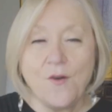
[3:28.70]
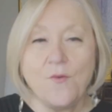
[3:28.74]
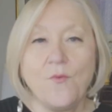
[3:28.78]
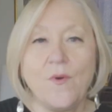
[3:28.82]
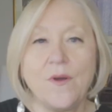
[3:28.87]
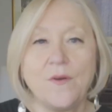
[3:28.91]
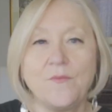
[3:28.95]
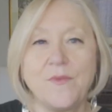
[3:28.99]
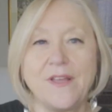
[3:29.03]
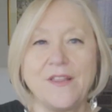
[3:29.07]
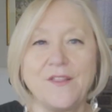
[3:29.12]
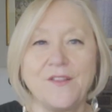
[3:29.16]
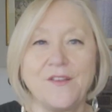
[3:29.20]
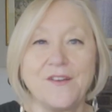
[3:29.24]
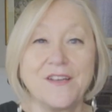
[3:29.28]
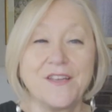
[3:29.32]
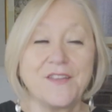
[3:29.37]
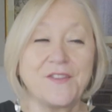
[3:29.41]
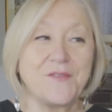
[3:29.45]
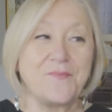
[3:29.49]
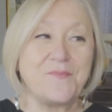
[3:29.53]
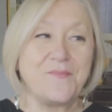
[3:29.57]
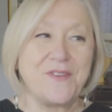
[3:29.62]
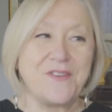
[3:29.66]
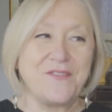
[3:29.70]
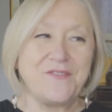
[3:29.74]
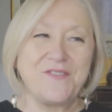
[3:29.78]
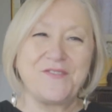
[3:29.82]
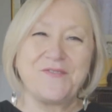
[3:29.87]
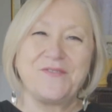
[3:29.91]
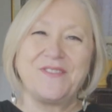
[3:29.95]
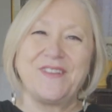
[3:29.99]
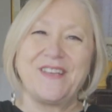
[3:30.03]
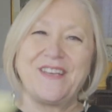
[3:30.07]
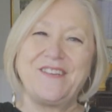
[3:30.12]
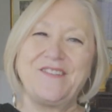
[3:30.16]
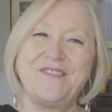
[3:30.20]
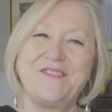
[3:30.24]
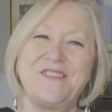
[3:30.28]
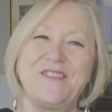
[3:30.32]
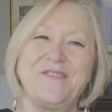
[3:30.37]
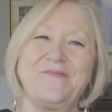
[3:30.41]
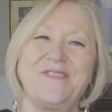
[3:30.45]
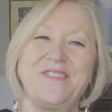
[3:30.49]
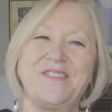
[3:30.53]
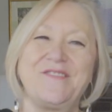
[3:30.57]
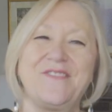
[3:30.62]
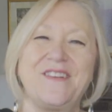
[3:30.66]
When we look at the mutual
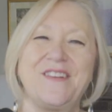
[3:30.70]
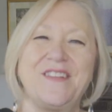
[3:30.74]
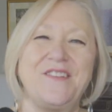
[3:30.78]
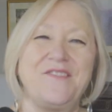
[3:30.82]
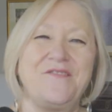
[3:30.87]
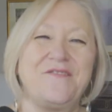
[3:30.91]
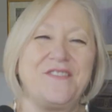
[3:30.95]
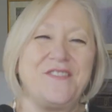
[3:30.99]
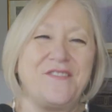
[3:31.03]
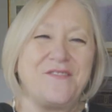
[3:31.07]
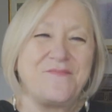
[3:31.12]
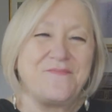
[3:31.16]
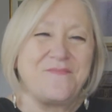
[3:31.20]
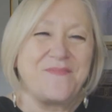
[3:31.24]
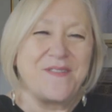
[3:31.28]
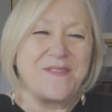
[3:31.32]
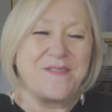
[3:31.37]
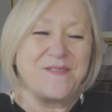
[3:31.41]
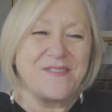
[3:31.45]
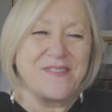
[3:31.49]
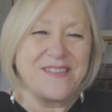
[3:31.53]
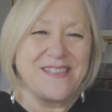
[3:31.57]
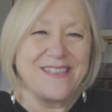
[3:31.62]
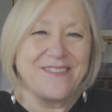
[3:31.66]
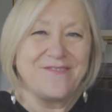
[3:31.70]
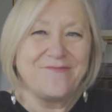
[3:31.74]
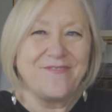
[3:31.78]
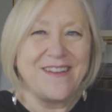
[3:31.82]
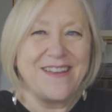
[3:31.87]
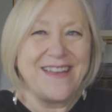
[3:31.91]
energy between you and your person,